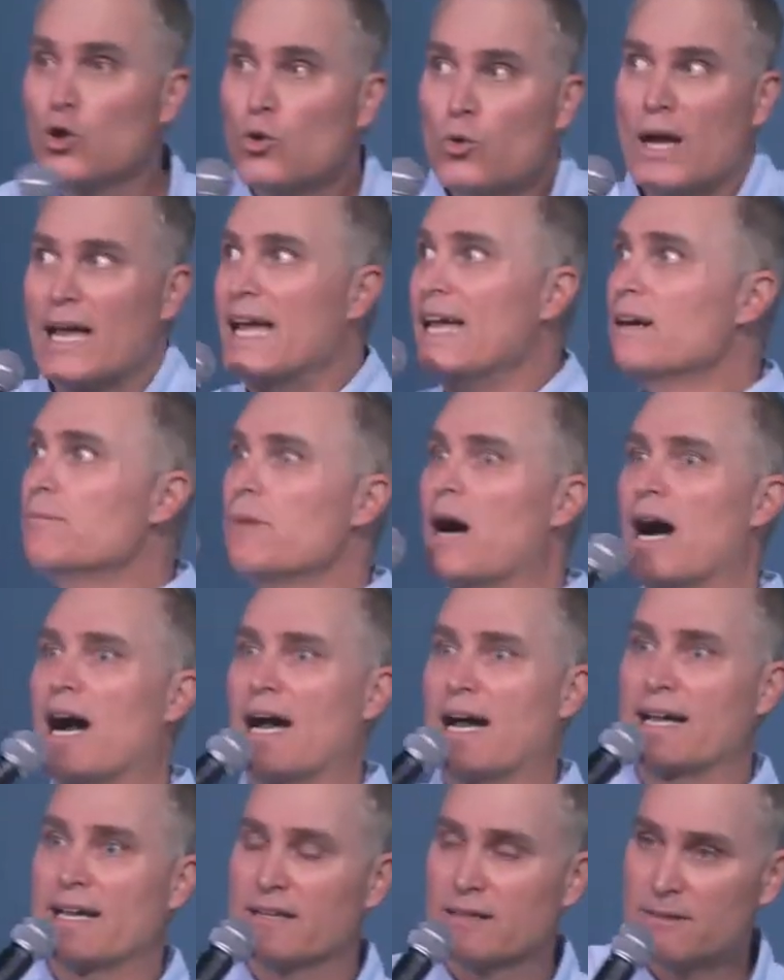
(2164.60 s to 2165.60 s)
Who am
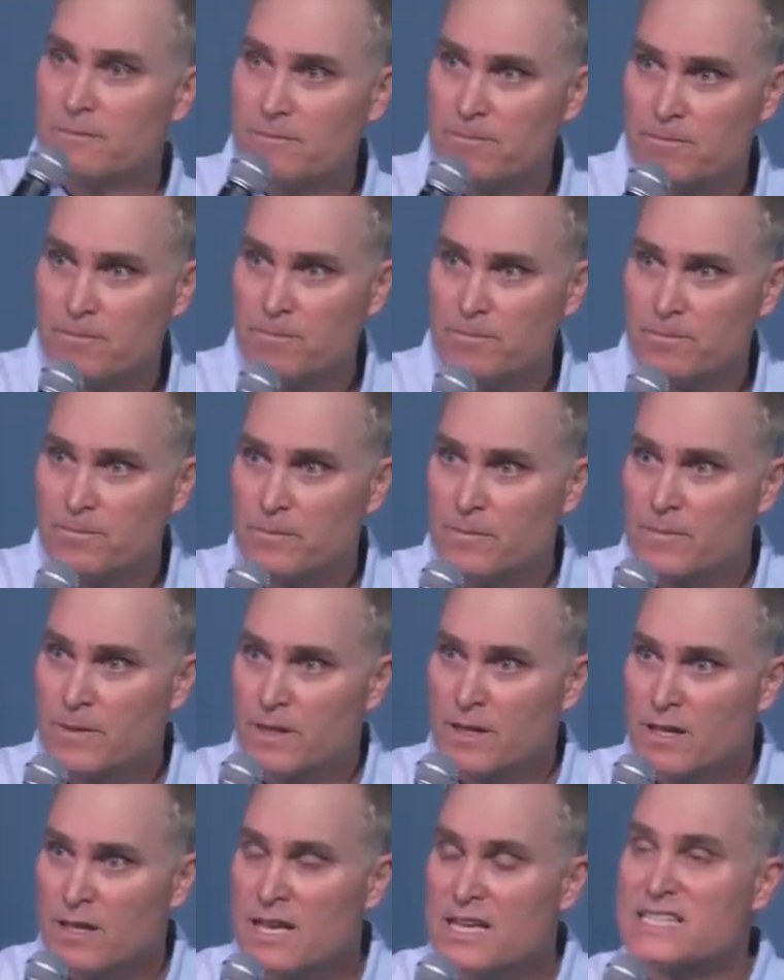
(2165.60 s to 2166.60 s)
I?
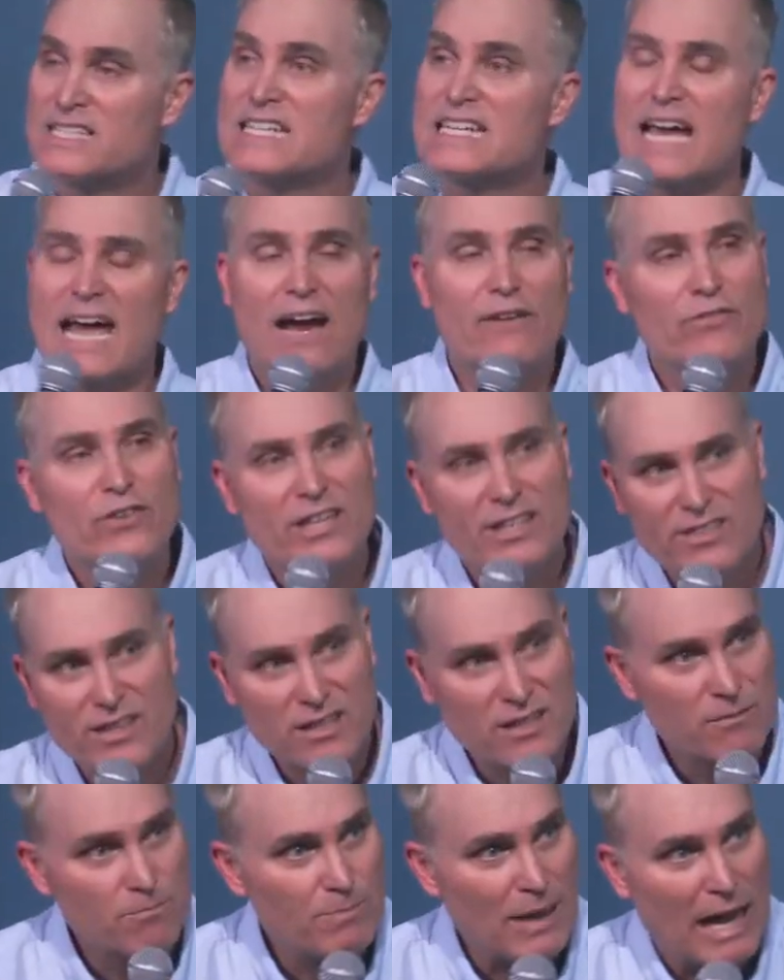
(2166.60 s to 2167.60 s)
See,
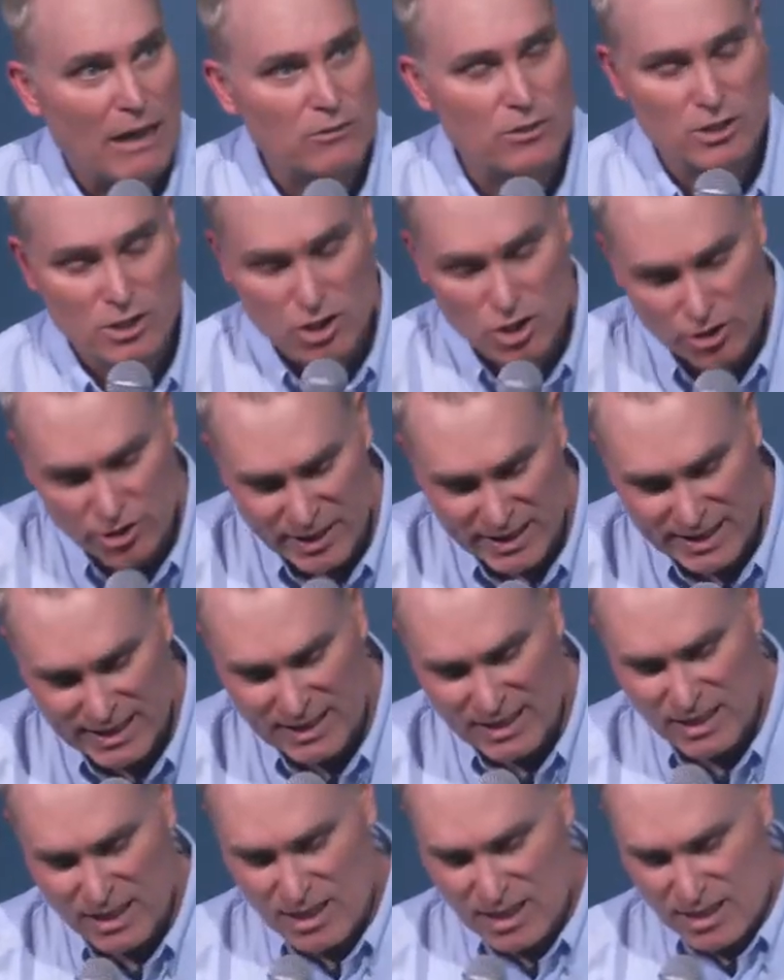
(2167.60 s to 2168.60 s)
everything about
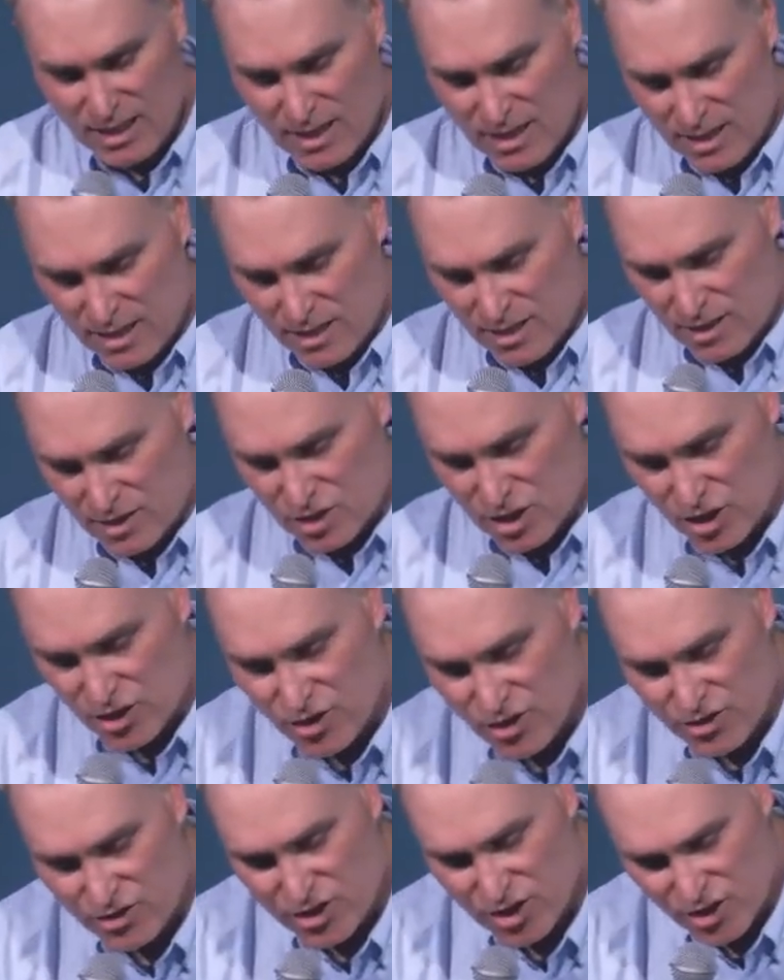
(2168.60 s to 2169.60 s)
learning
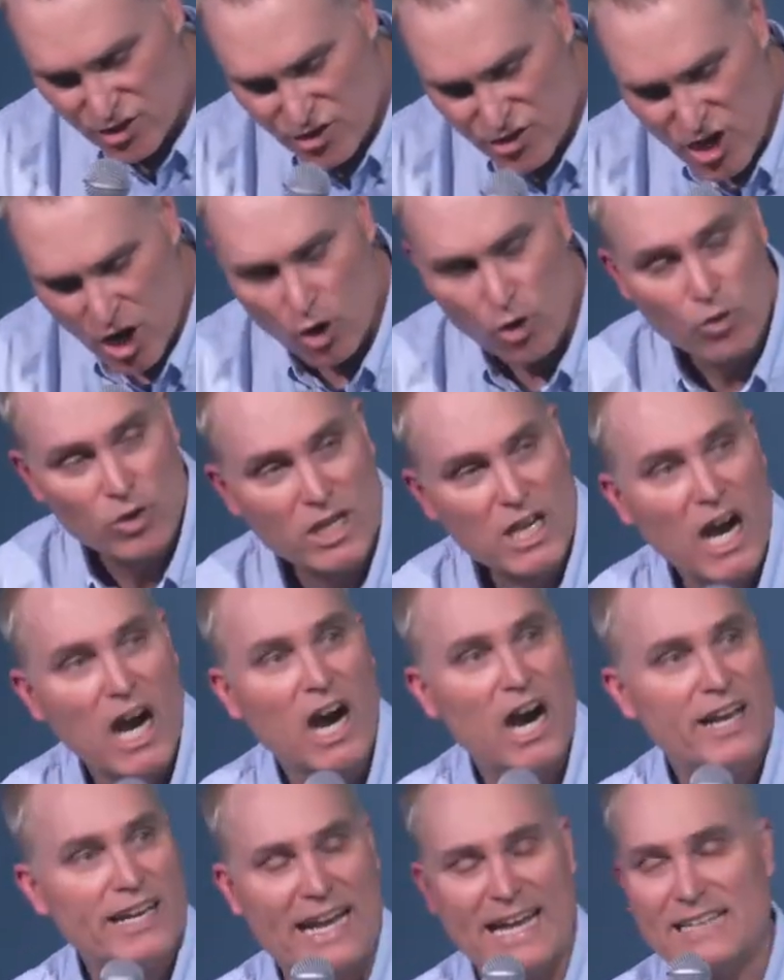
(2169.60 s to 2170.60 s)
to, to know
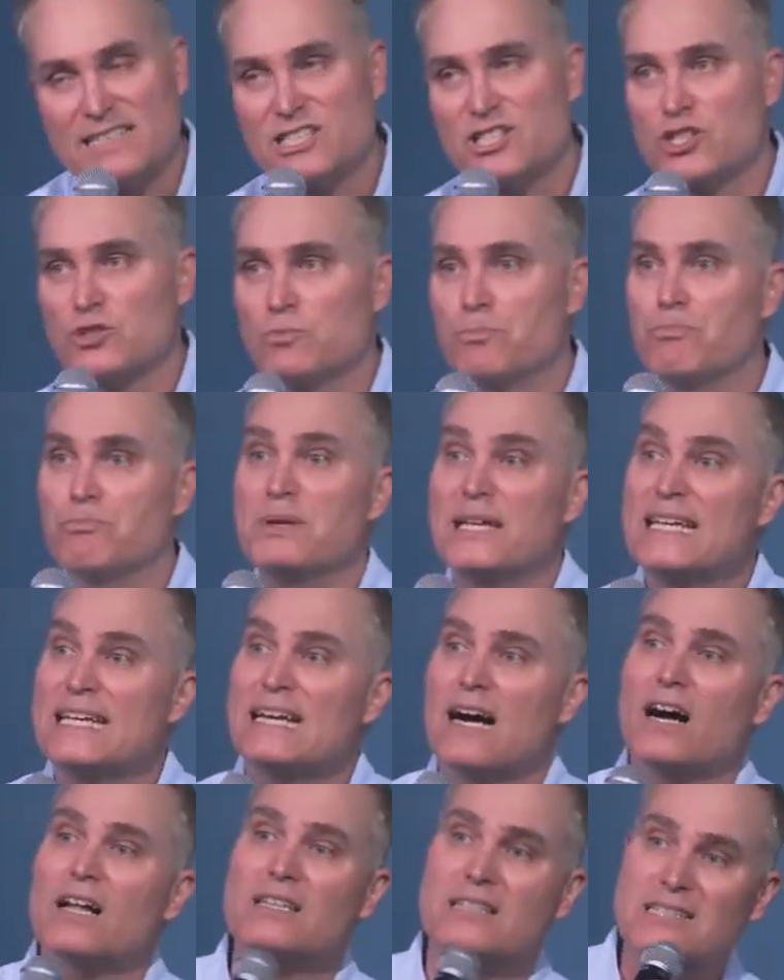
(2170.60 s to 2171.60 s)
God and to
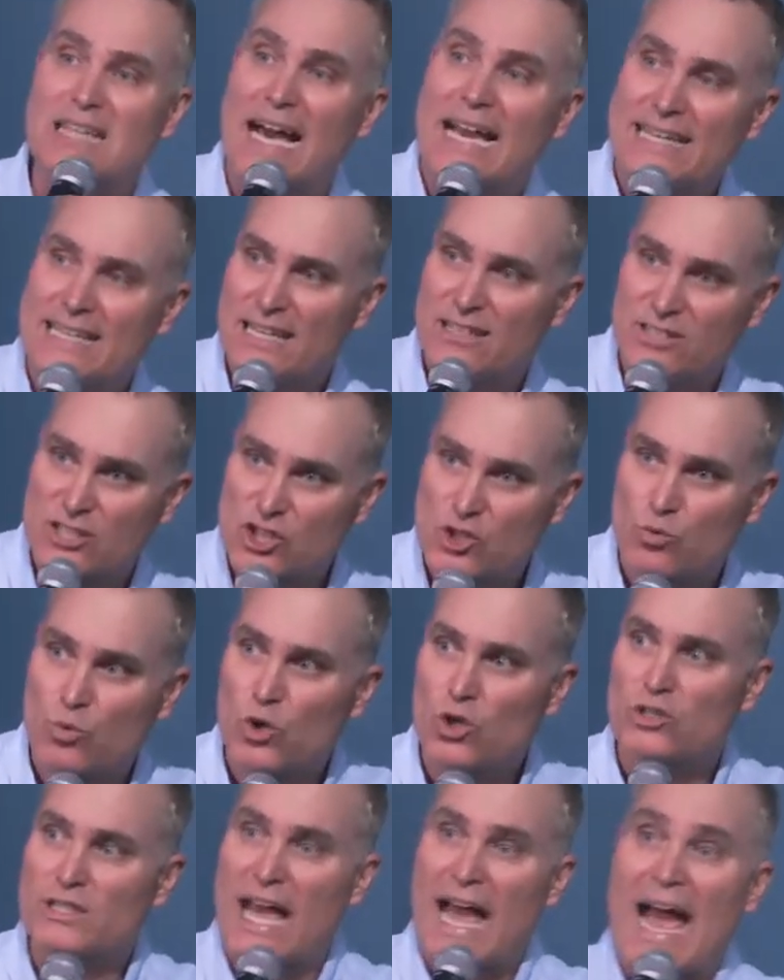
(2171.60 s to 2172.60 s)
be a light in this
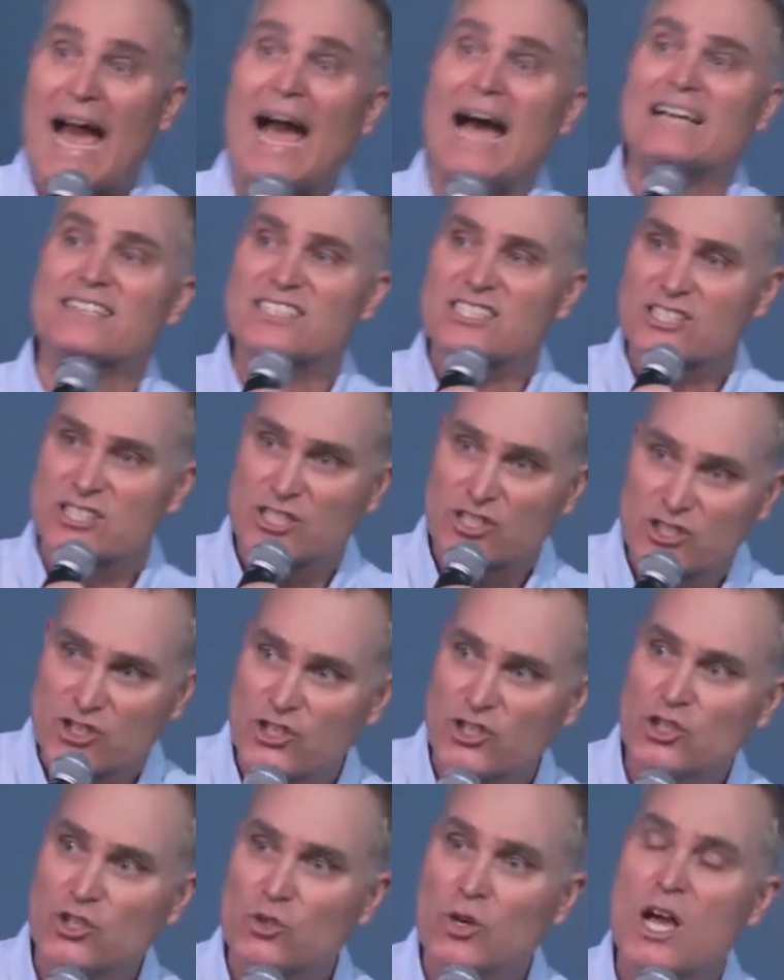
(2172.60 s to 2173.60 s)
world has to
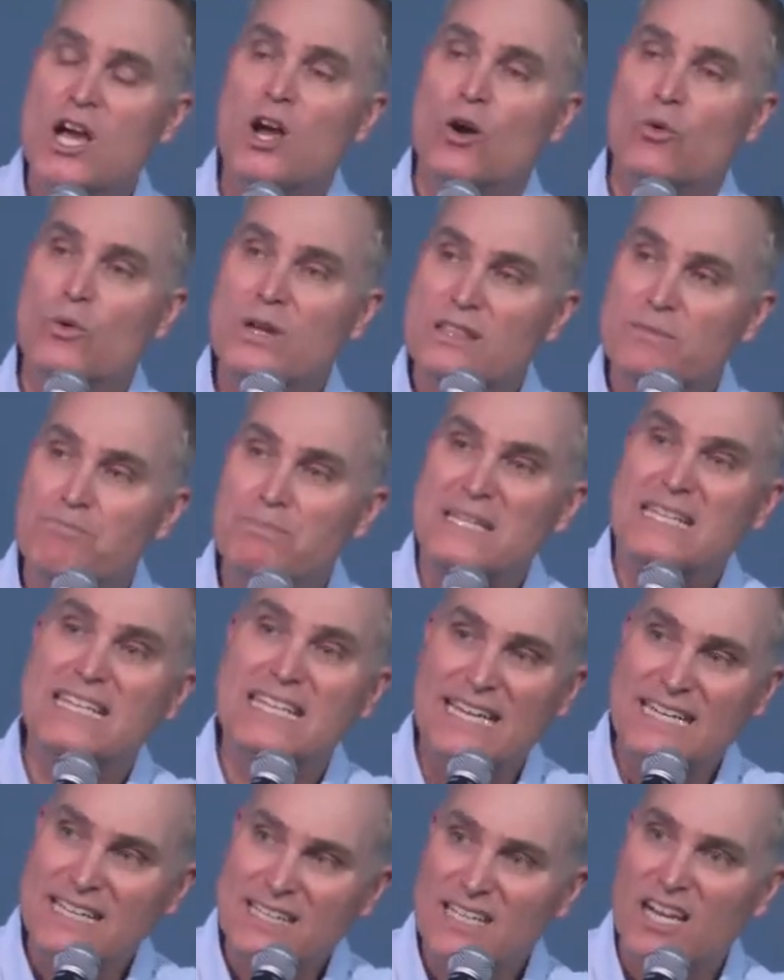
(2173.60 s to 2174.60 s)
do with
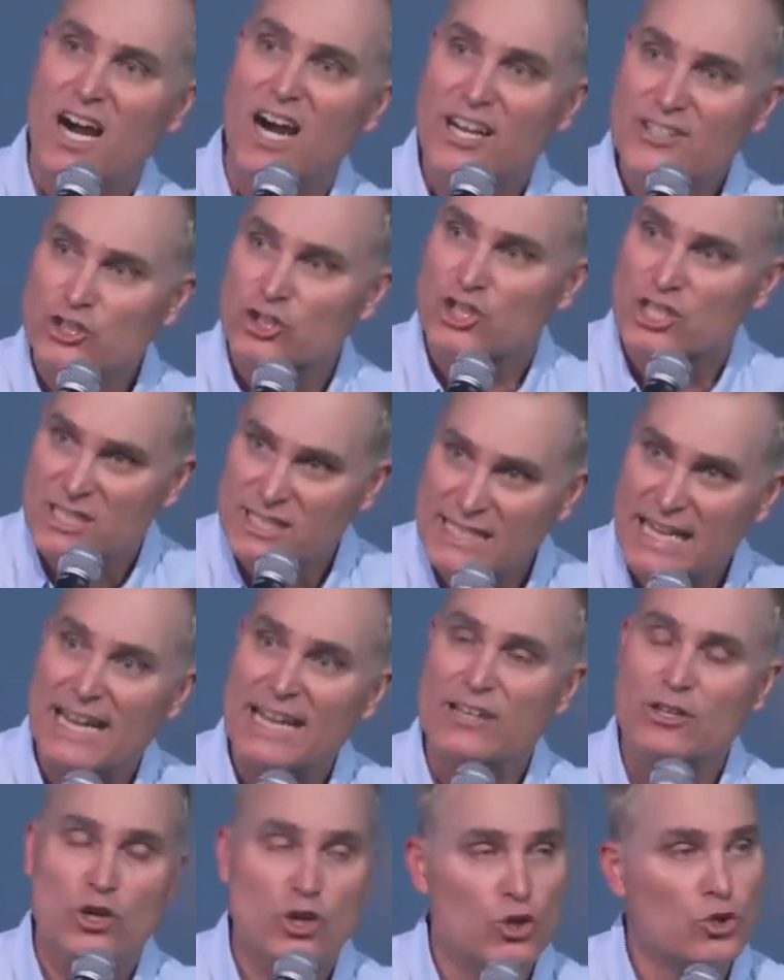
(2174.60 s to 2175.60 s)
beginning to
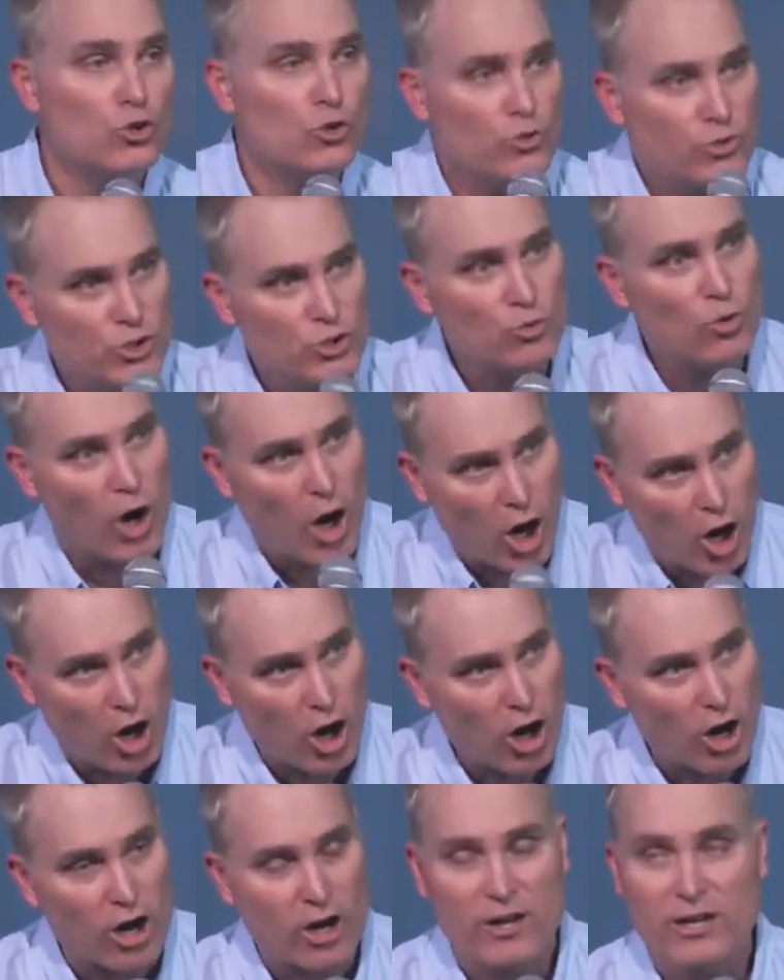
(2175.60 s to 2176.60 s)
understand who you
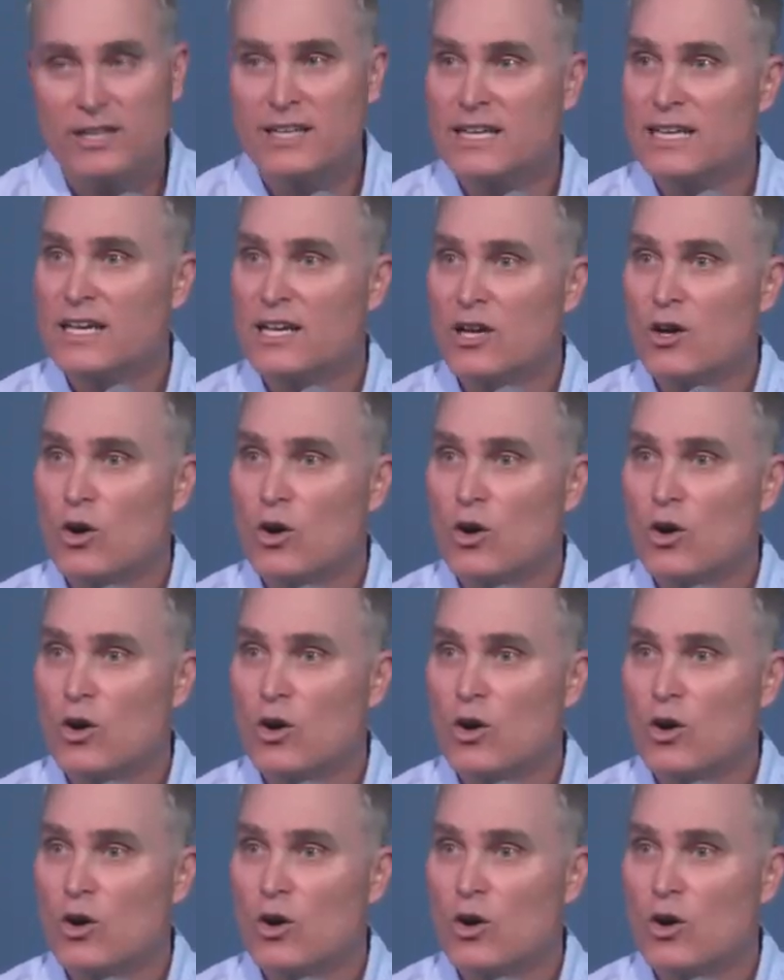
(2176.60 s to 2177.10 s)
are,